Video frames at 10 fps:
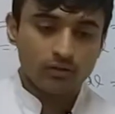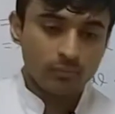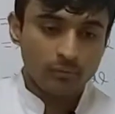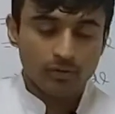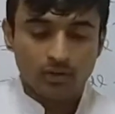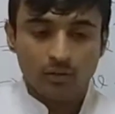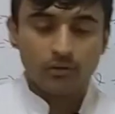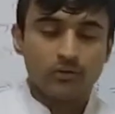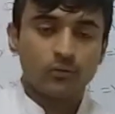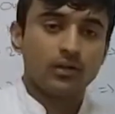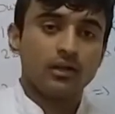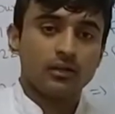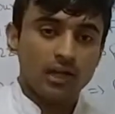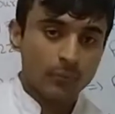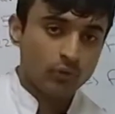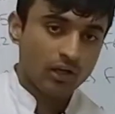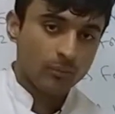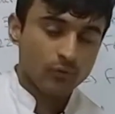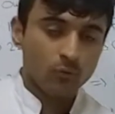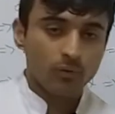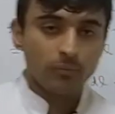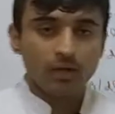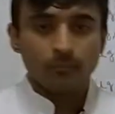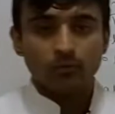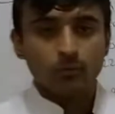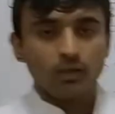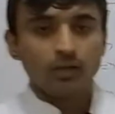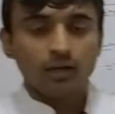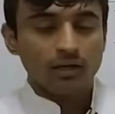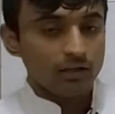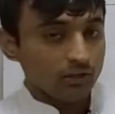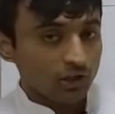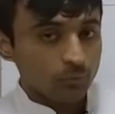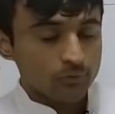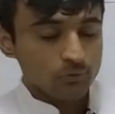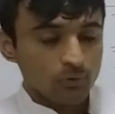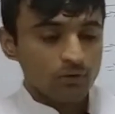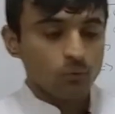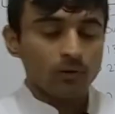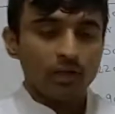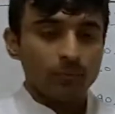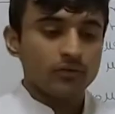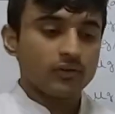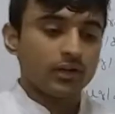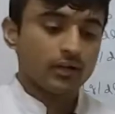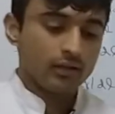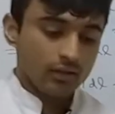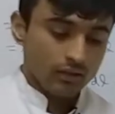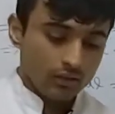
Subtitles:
maybe damage to the hypothalamus or maybe damage to the anterior pituitary. So what happens that